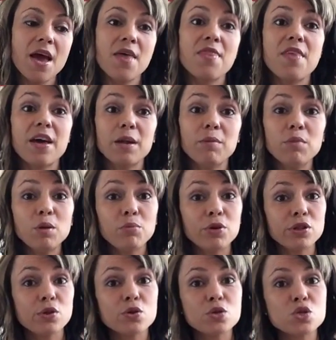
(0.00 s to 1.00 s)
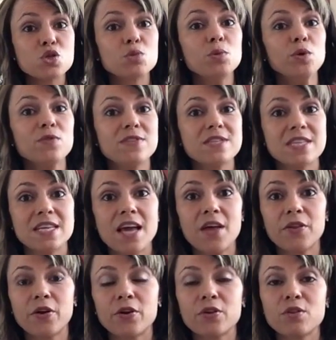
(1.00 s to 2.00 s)
Then I'm going to put those 2 moves
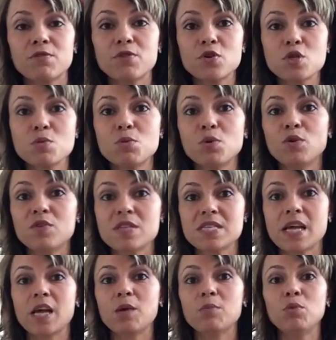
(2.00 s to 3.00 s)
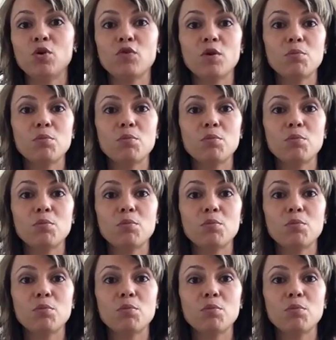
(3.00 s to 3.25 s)
together, the first move, the second move,